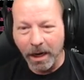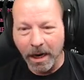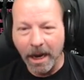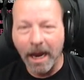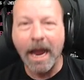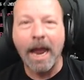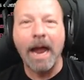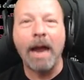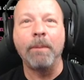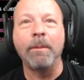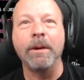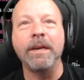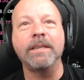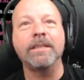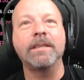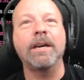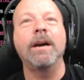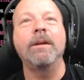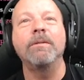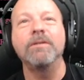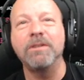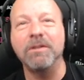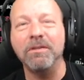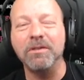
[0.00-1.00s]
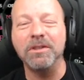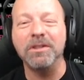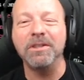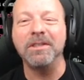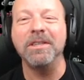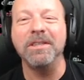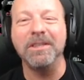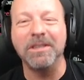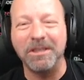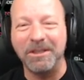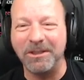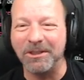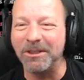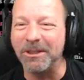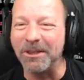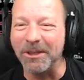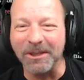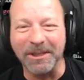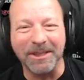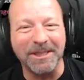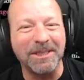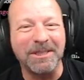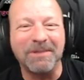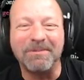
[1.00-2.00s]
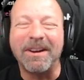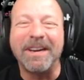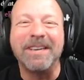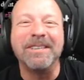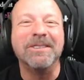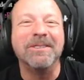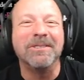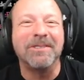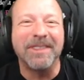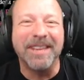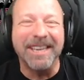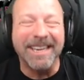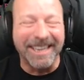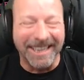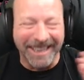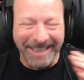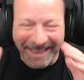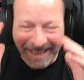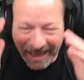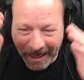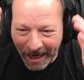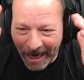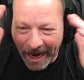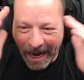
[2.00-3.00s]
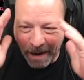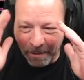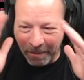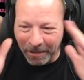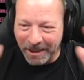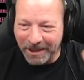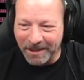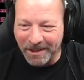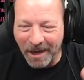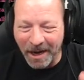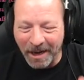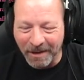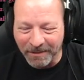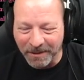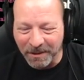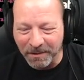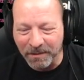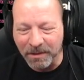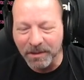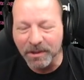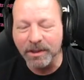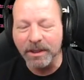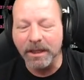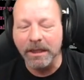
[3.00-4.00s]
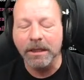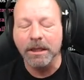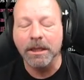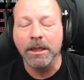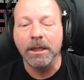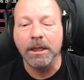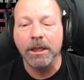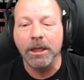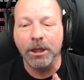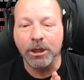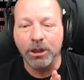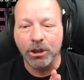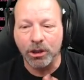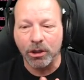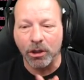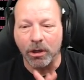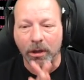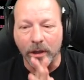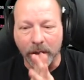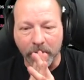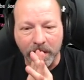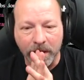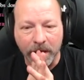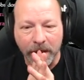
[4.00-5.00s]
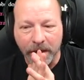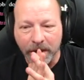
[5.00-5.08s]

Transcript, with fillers: How many times have you seen the jerk? This is my new thing. How many times have you seen the jerk?